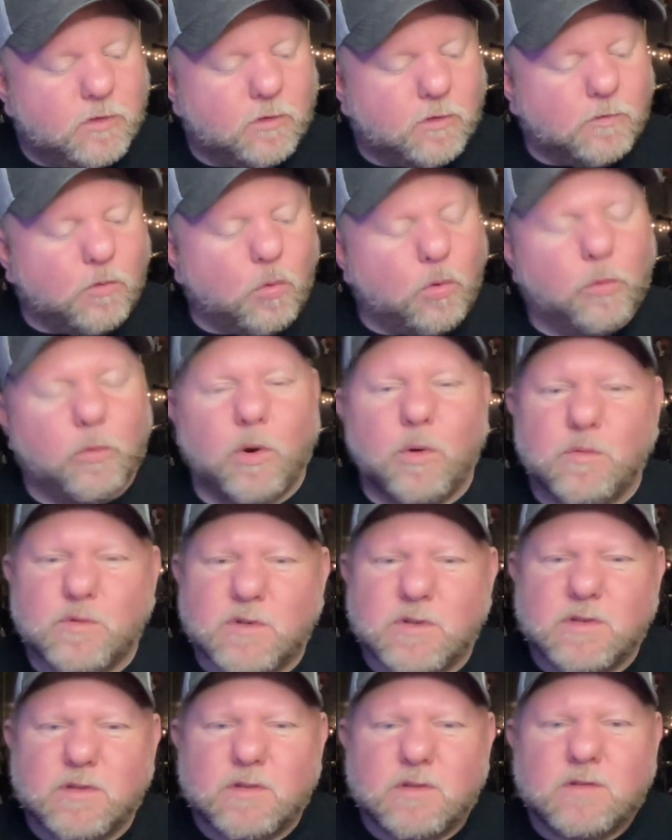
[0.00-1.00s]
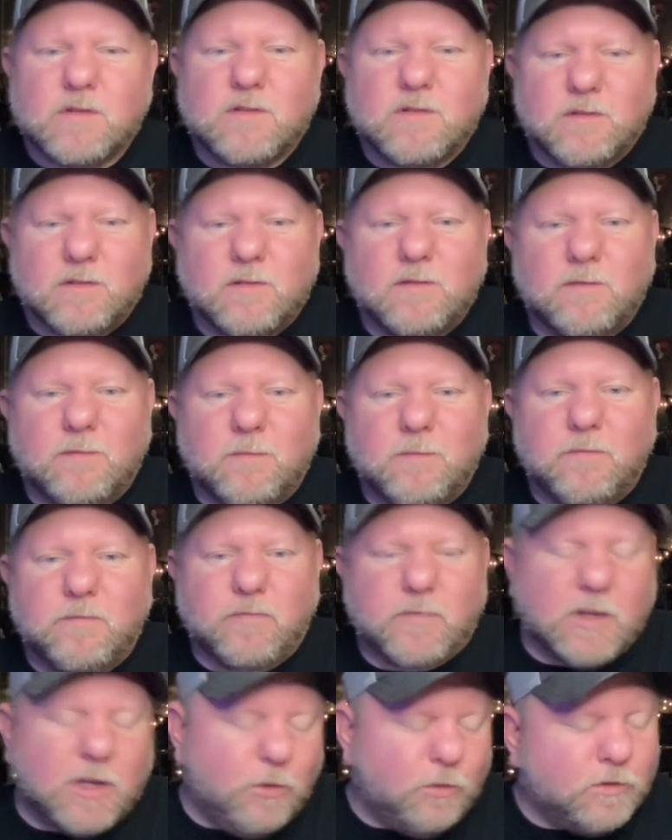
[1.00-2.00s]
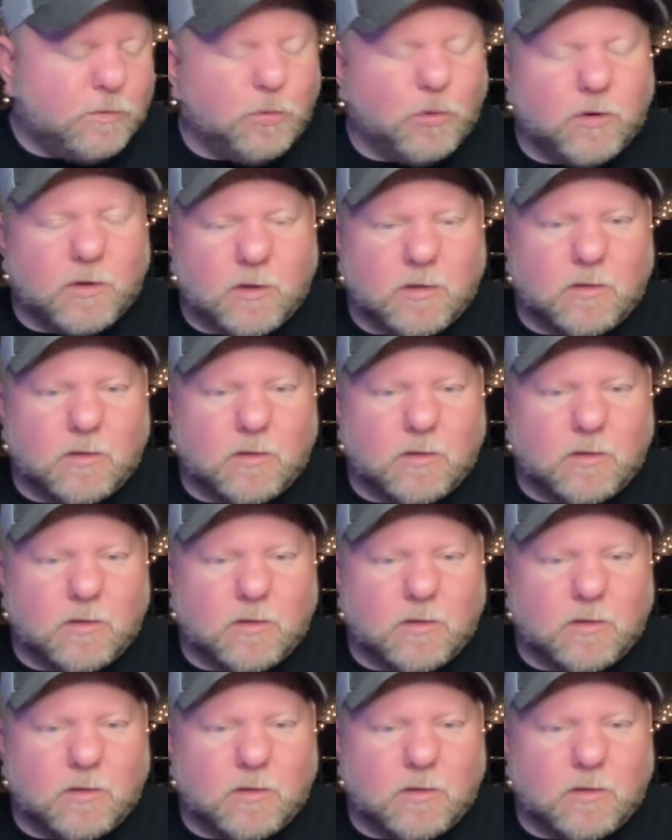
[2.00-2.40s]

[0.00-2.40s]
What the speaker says: Four Roses, it was pretty